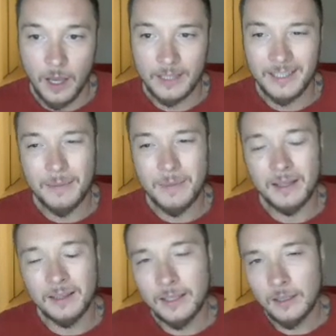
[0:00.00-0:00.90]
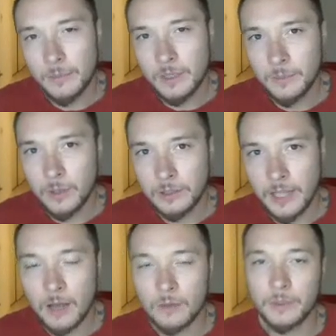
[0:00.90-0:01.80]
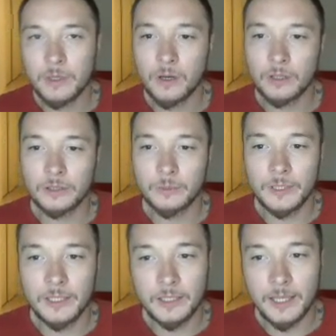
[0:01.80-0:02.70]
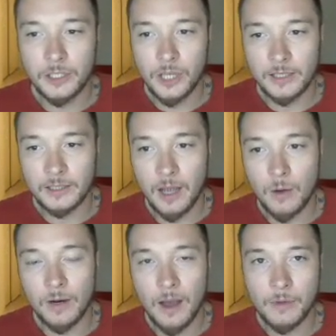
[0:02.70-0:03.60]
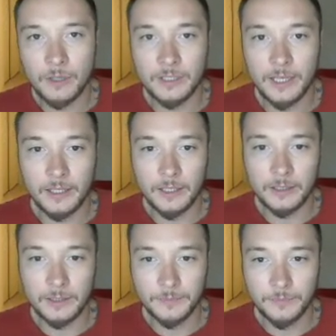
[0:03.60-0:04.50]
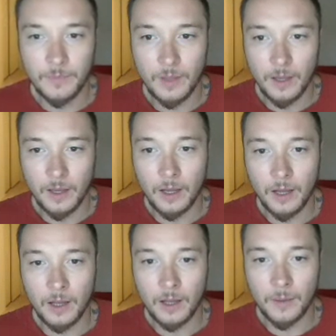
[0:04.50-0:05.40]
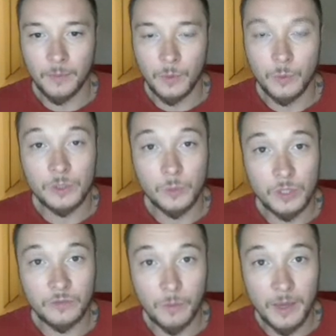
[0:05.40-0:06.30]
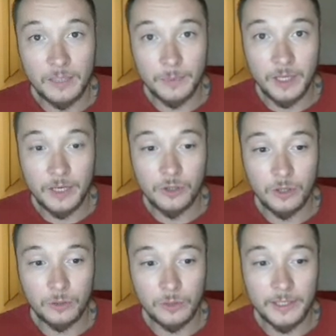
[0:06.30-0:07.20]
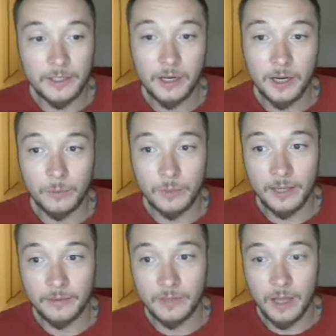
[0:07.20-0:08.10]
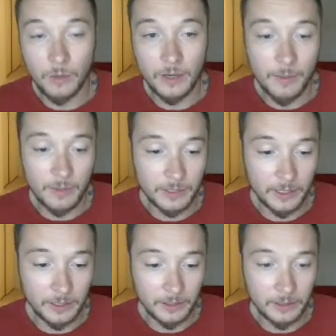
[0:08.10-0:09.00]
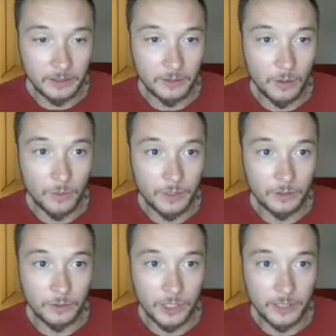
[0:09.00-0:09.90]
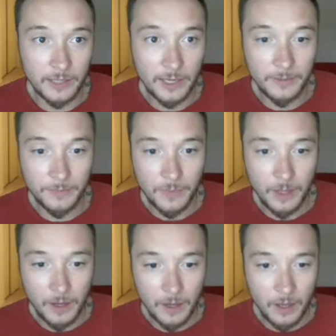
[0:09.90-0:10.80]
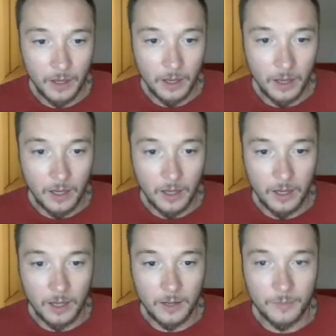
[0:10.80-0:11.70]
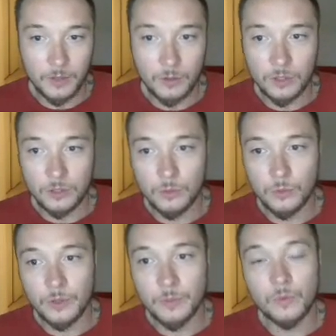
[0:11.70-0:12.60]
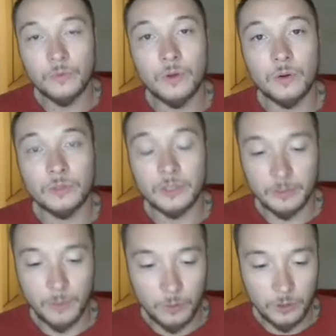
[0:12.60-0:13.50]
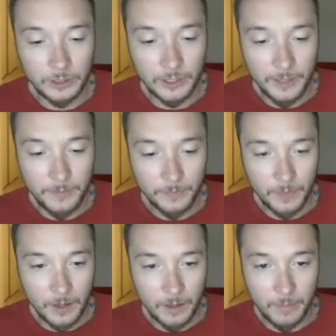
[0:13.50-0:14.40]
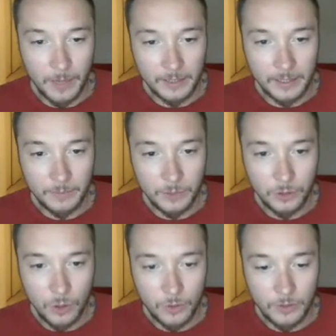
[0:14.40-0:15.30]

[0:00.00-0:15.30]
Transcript: it came a little bit burnt out because we didn't adjust our camera settings. Uh, we switched from exponential to linear and we left our camera settings. So we need to adjust that um, in order to remove those exposures here. But let me show